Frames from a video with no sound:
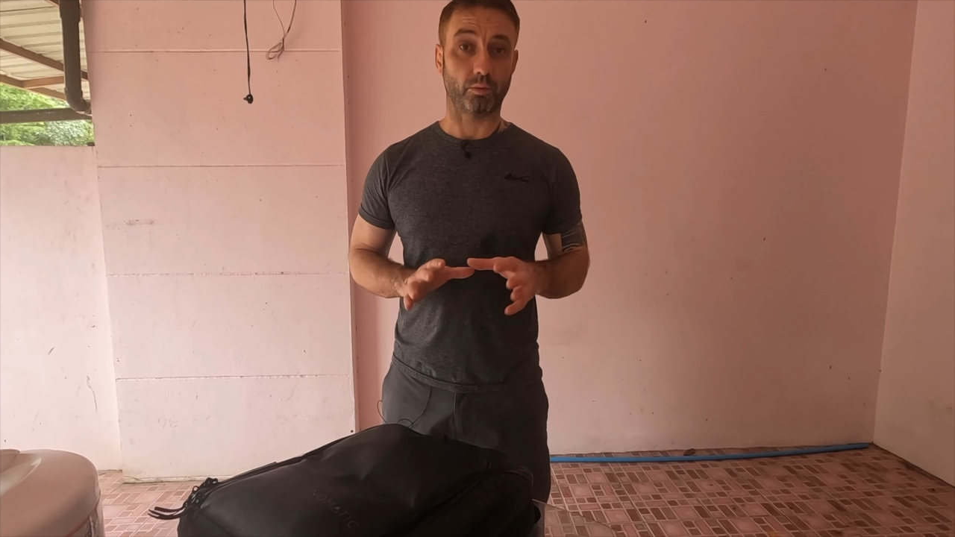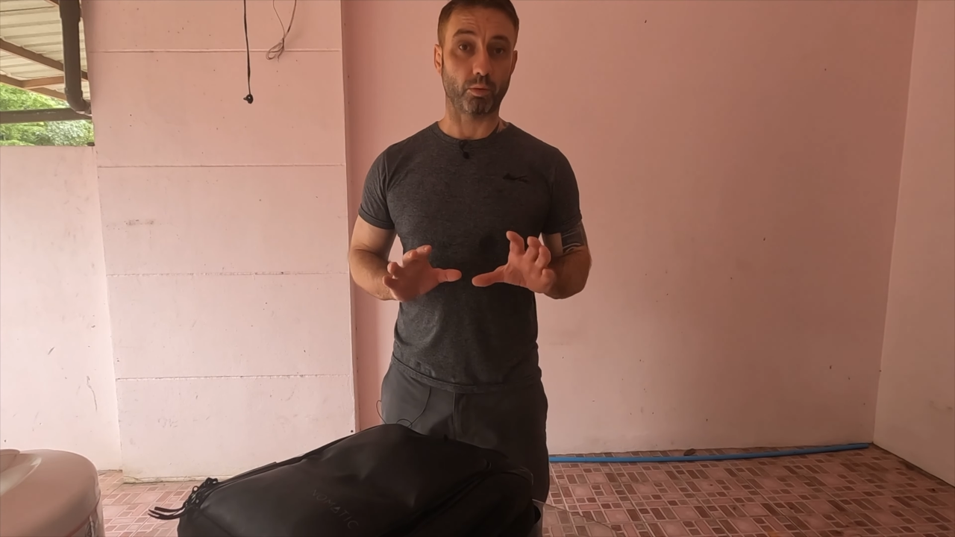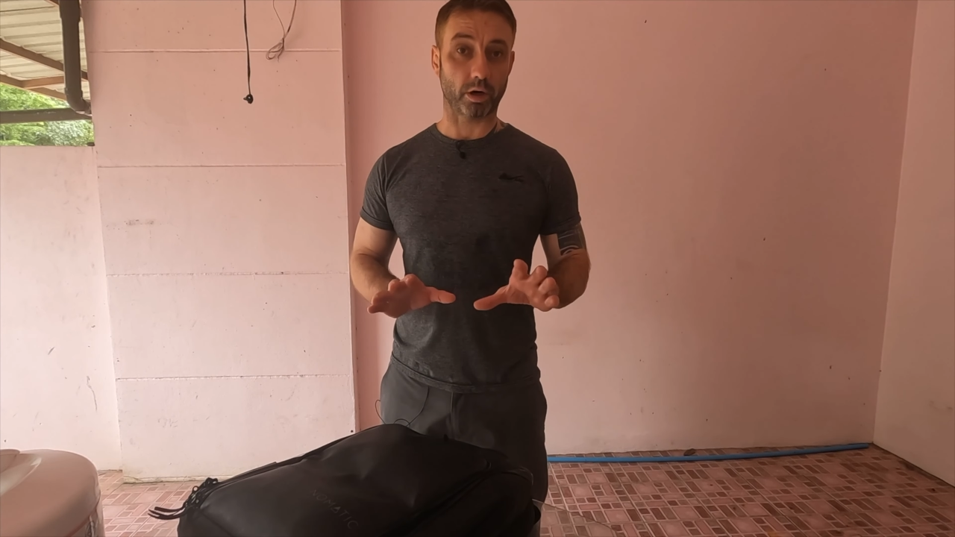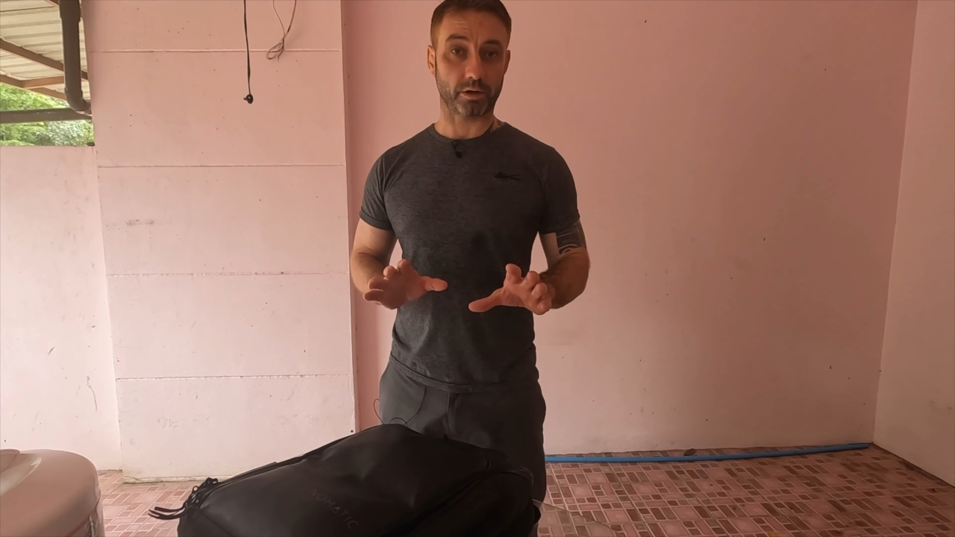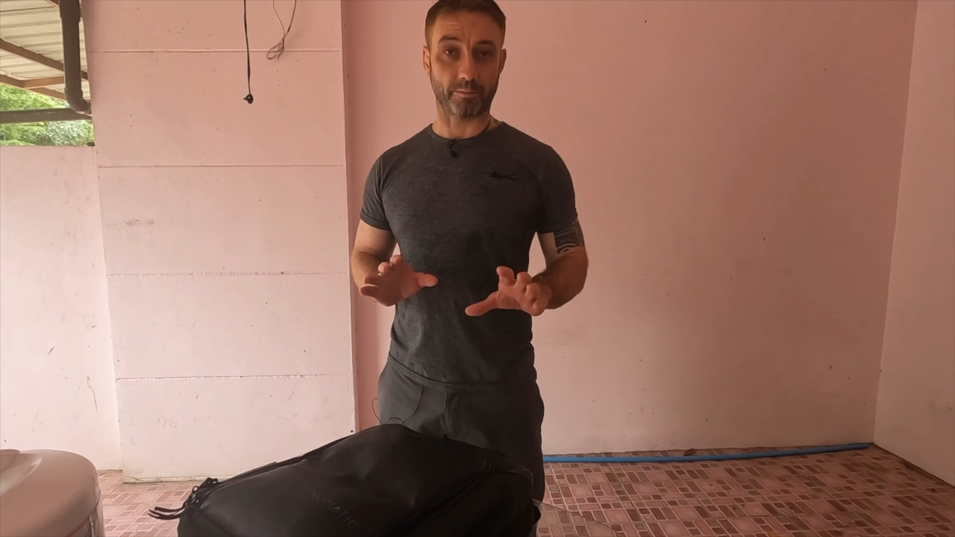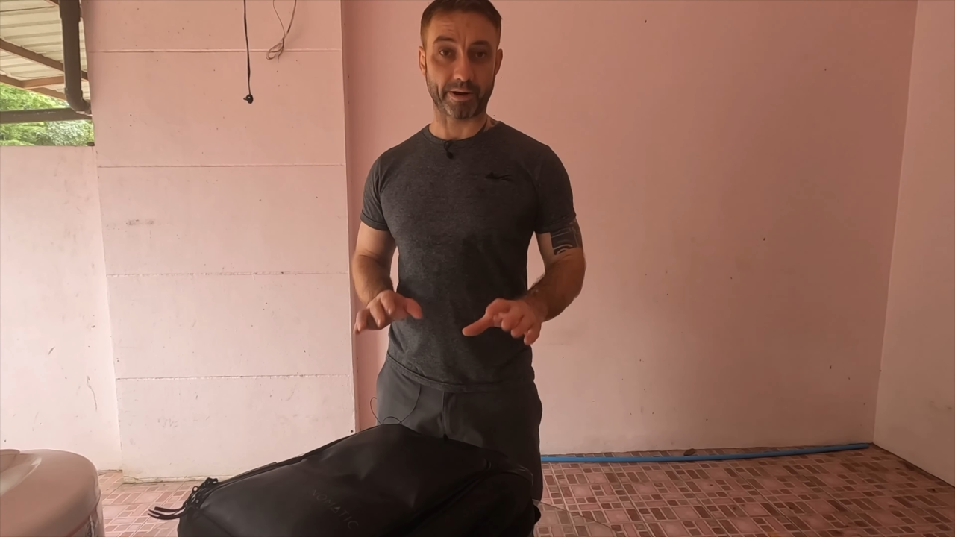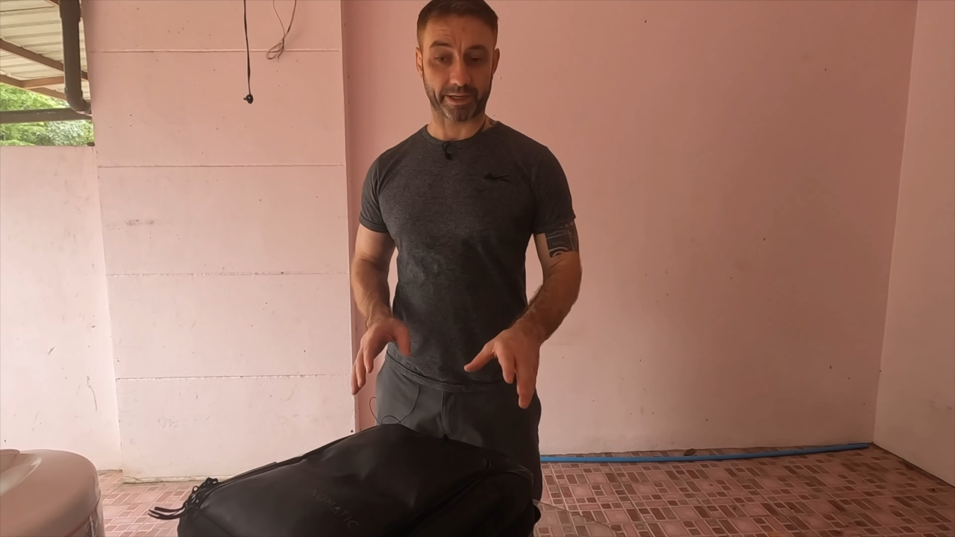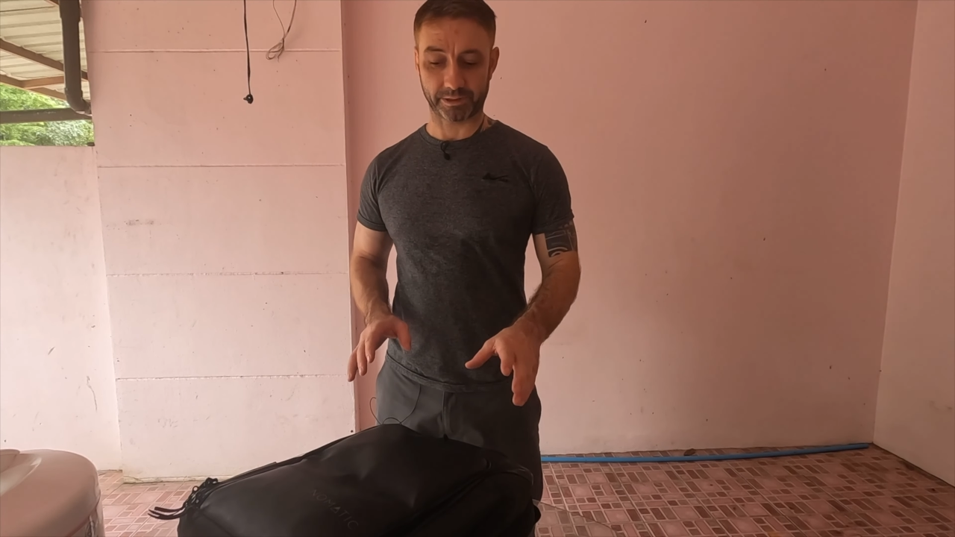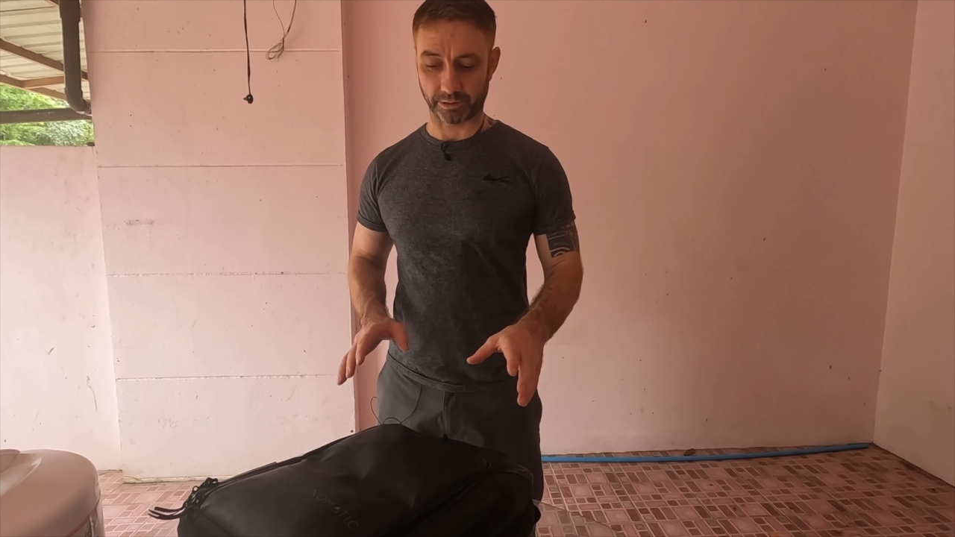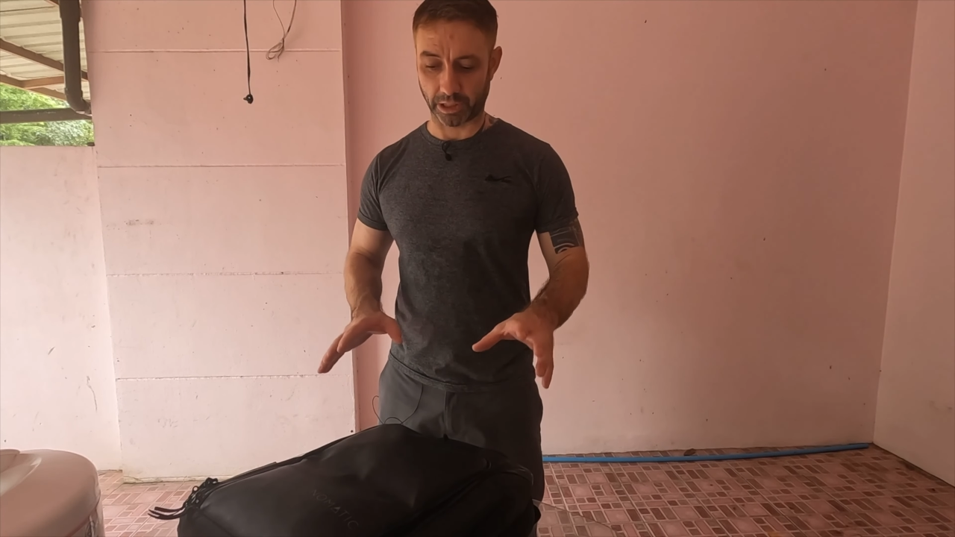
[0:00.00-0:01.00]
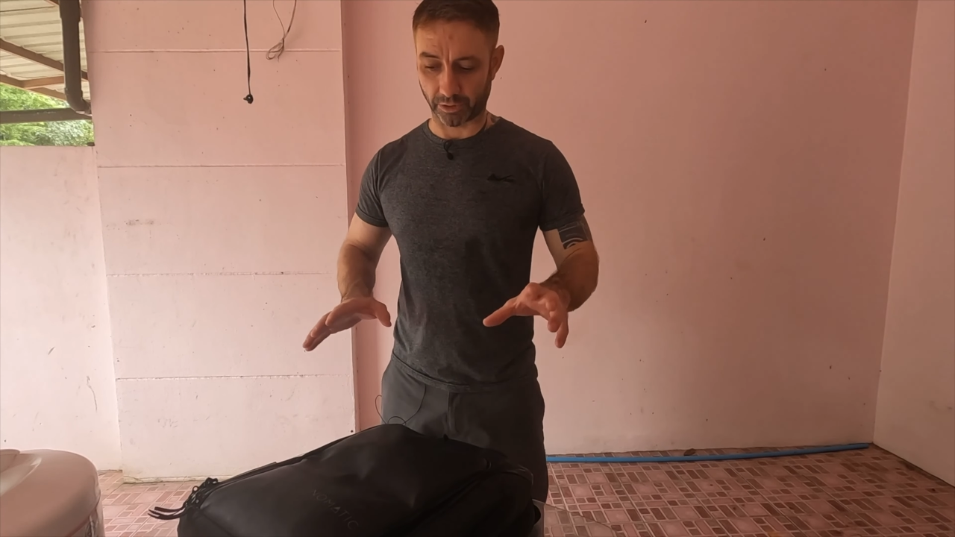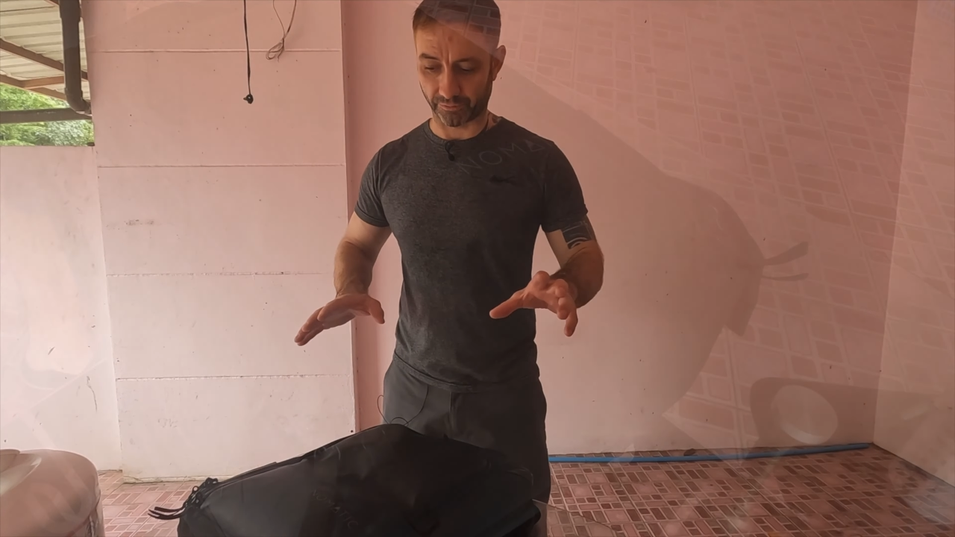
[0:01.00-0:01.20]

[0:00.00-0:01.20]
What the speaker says: Welcome back to another